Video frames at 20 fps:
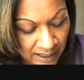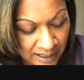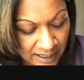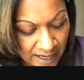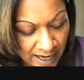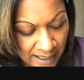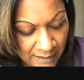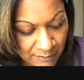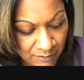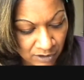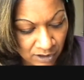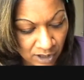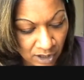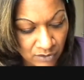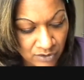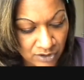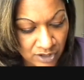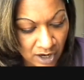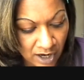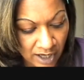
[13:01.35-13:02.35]
In April
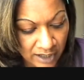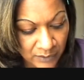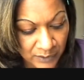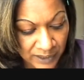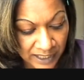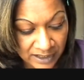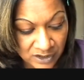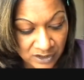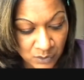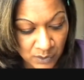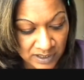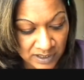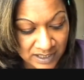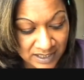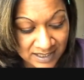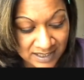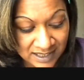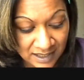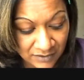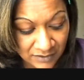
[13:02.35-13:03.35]
09, we had
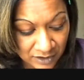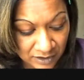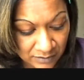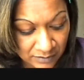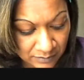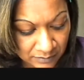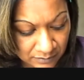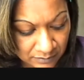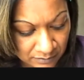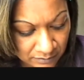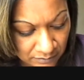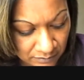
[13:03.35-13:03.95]
27.